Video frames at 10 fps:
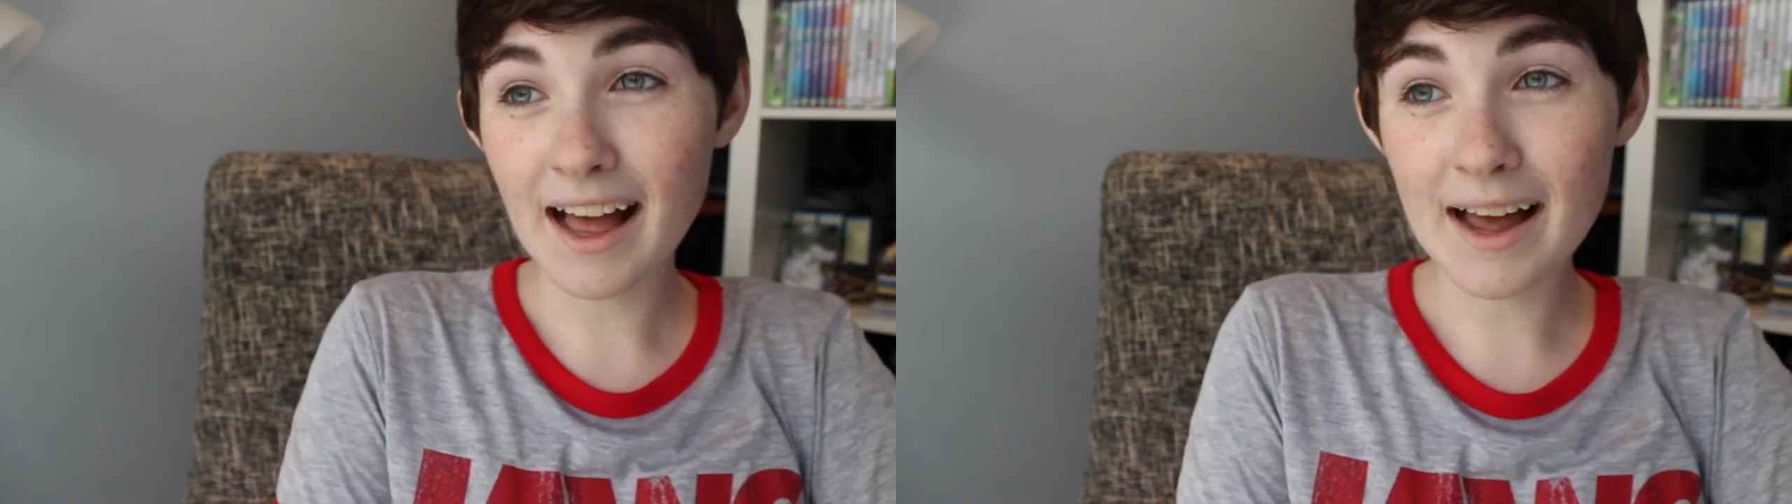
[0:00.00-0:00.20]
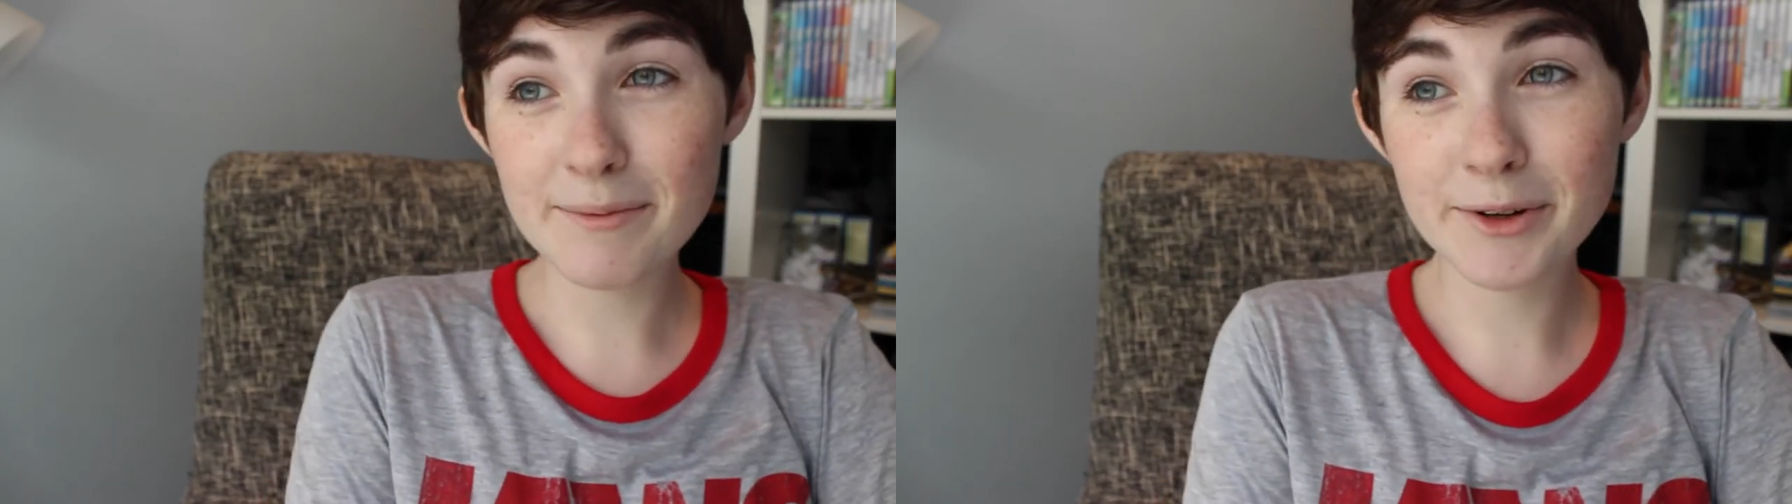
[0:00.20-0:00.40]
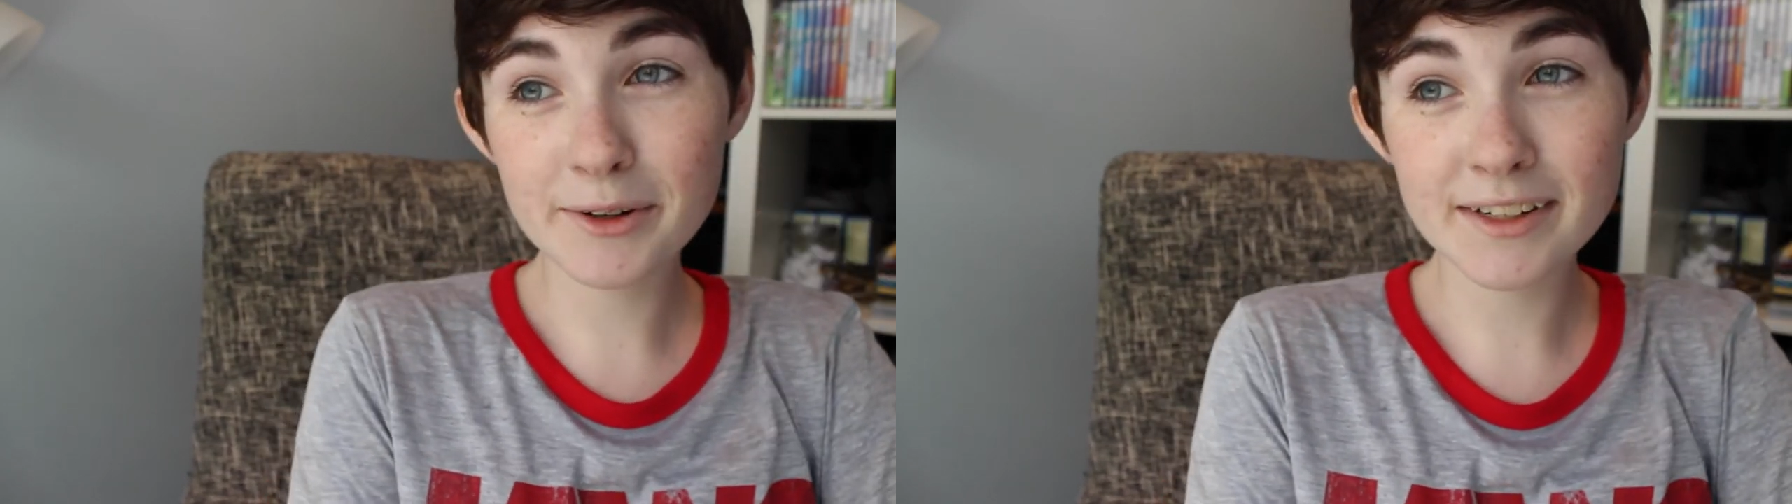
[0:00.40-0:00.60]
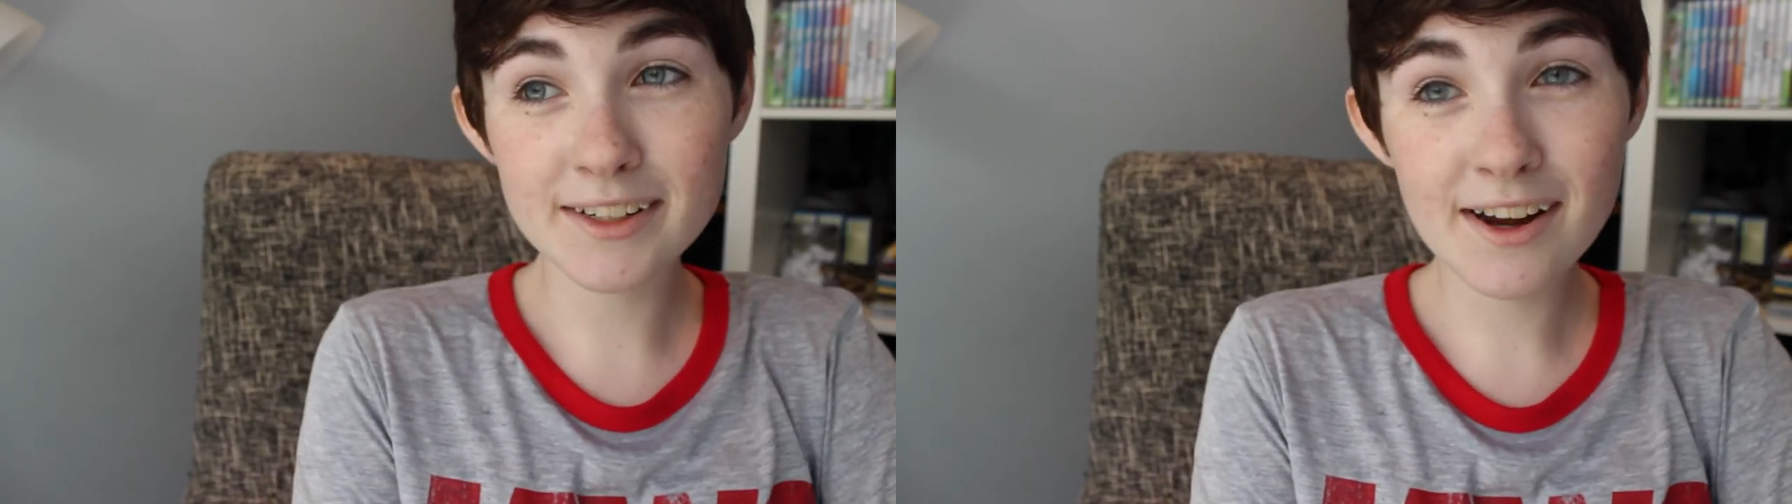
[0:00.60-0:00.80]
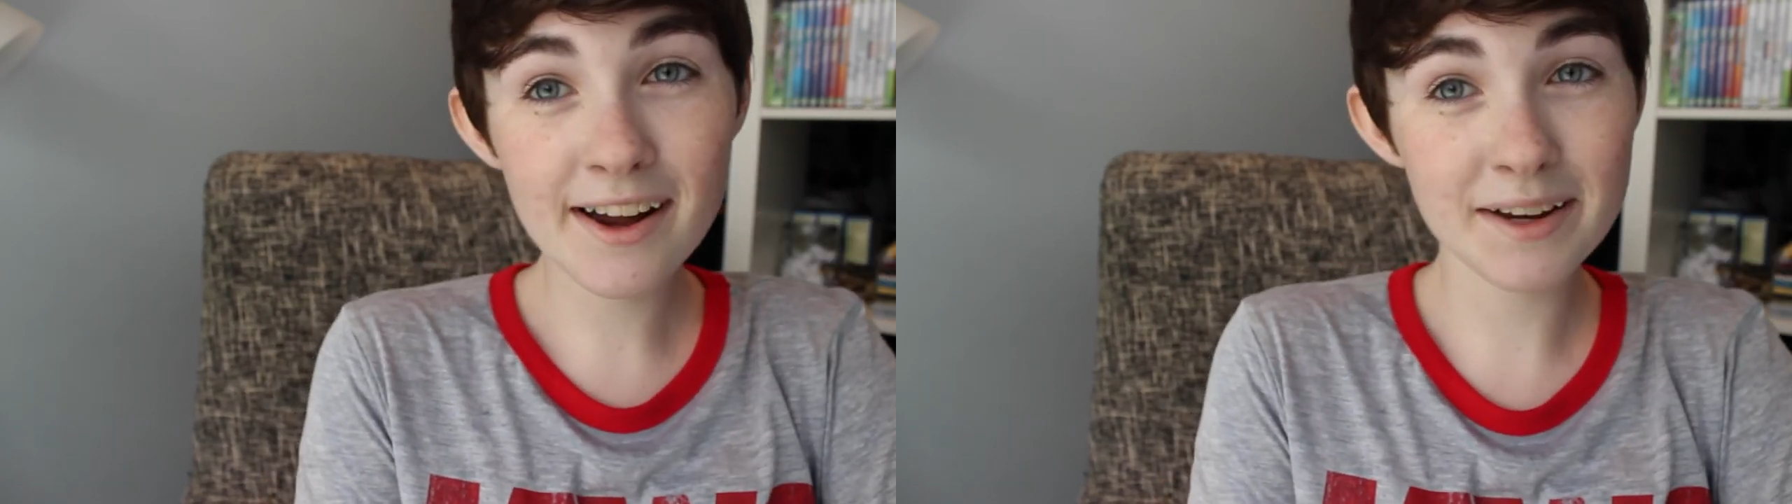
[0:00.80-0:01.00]
I'm going to
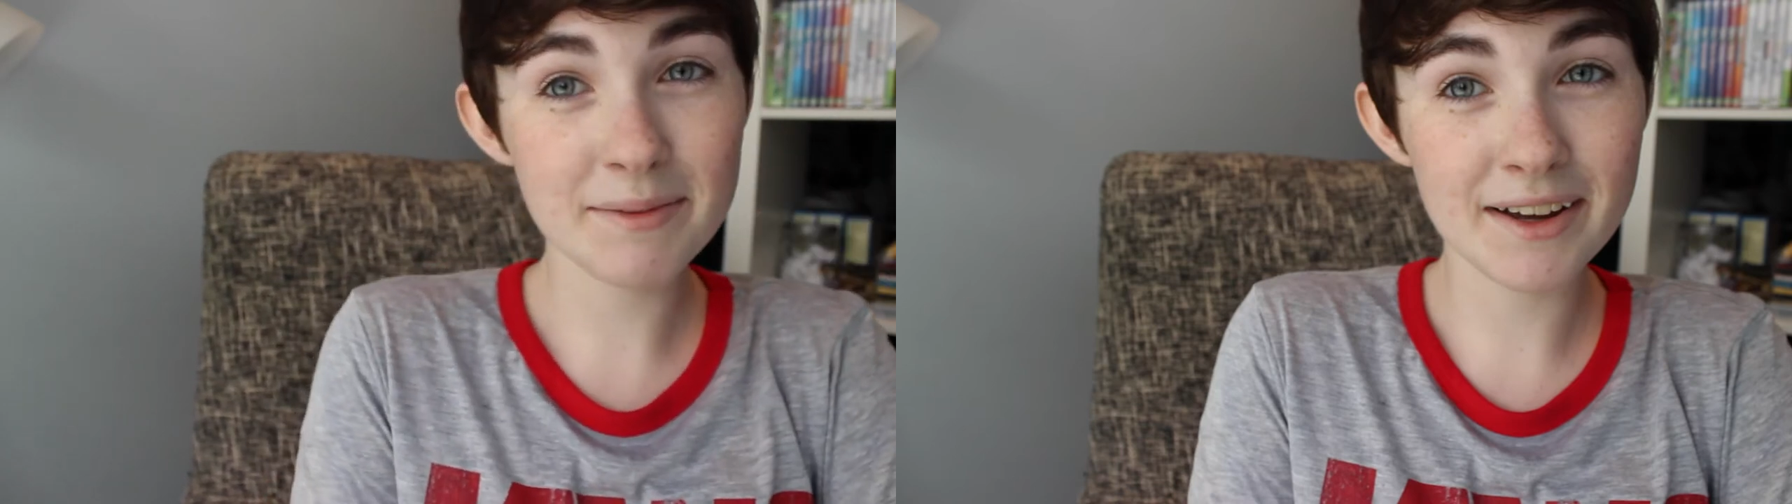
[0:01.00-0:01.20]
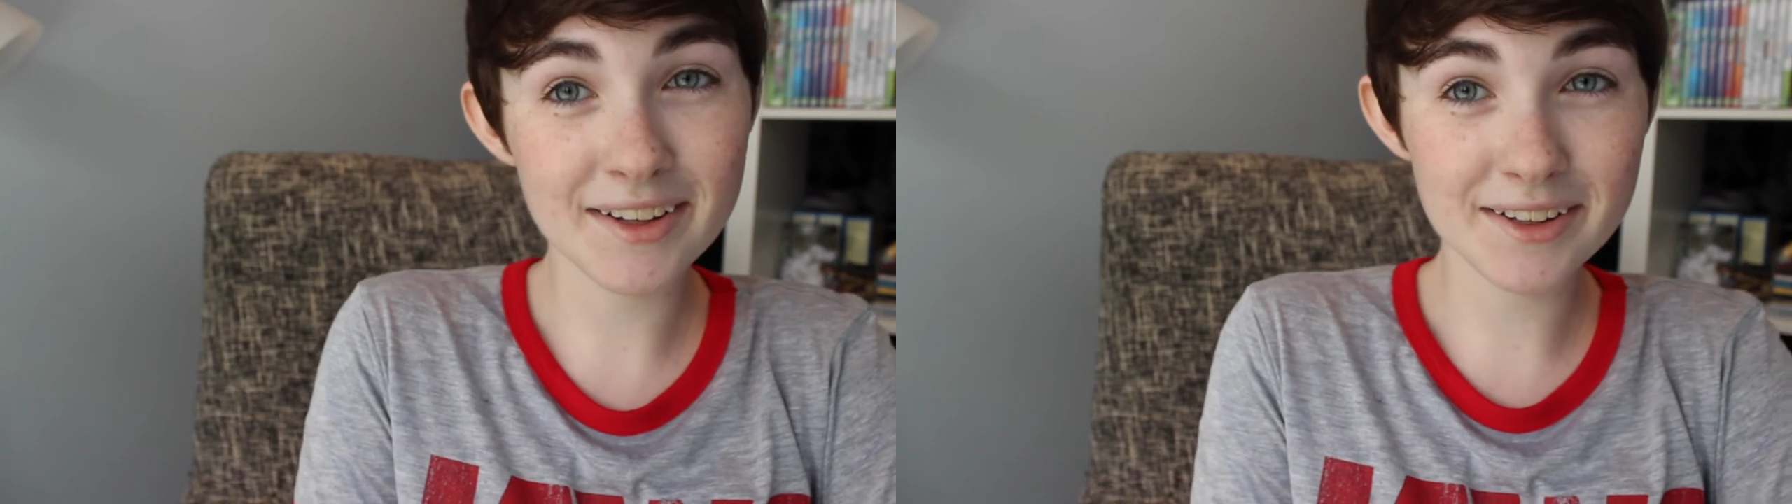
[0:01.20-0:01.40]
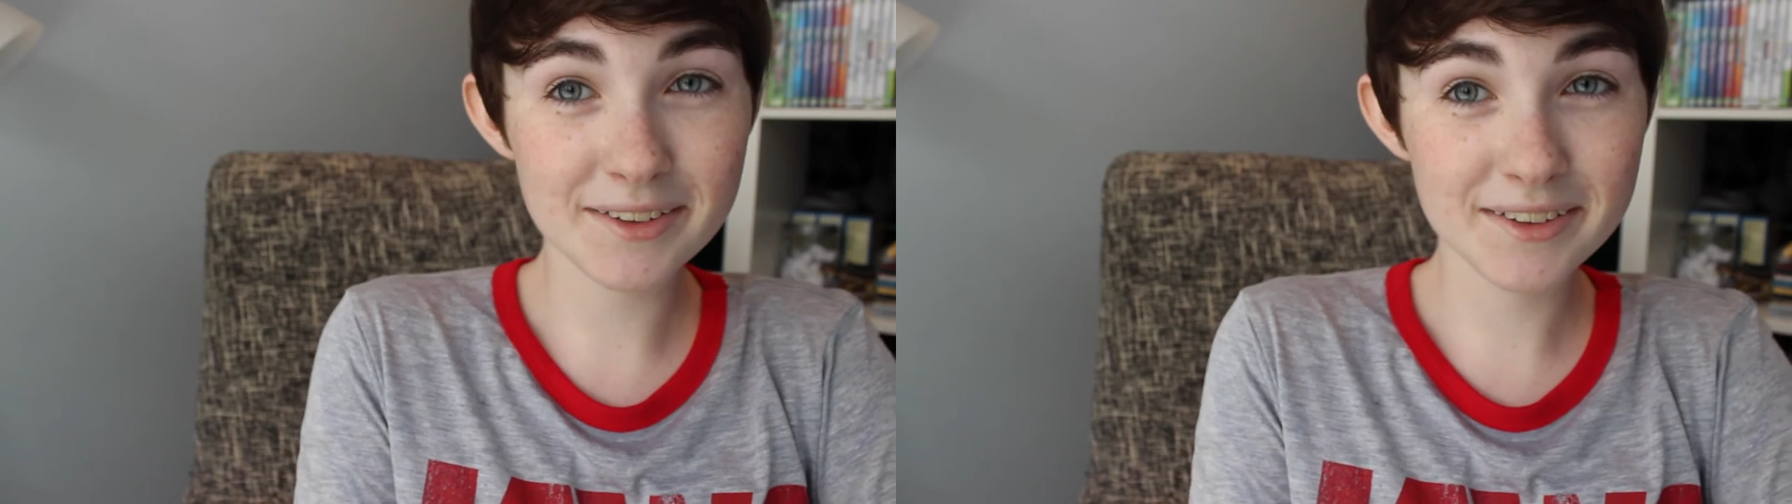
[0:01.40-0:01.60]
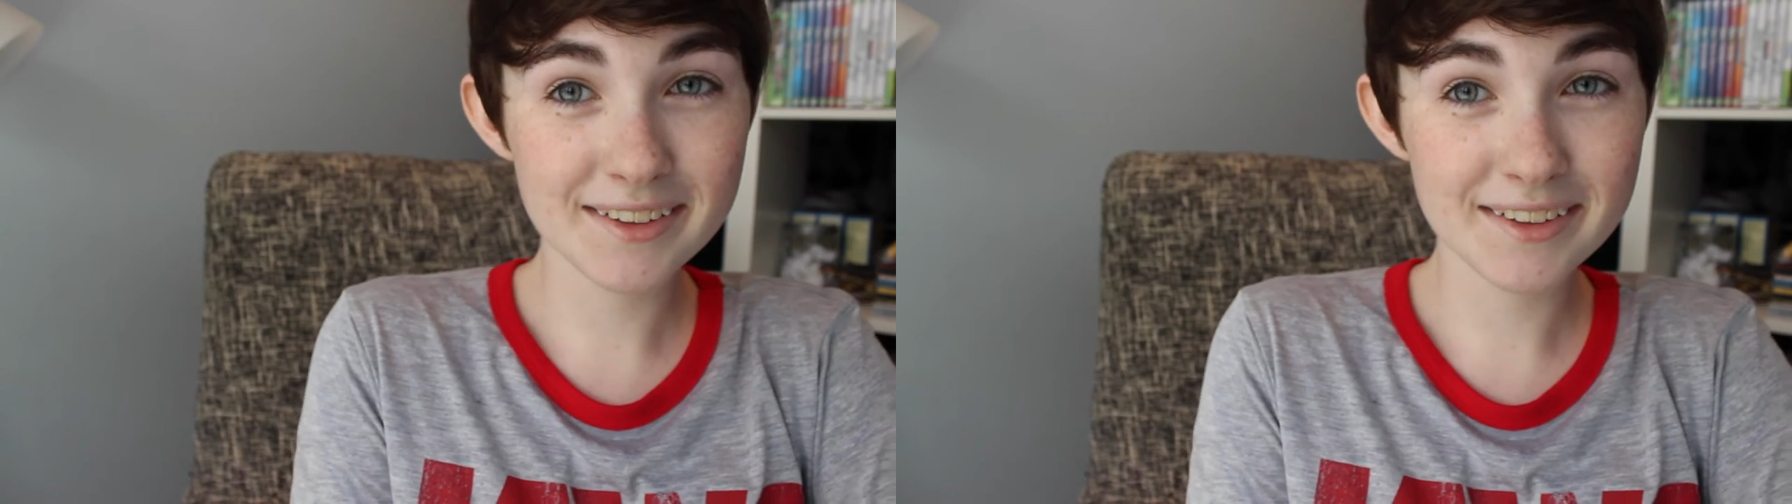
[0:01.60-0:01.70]
talk about you.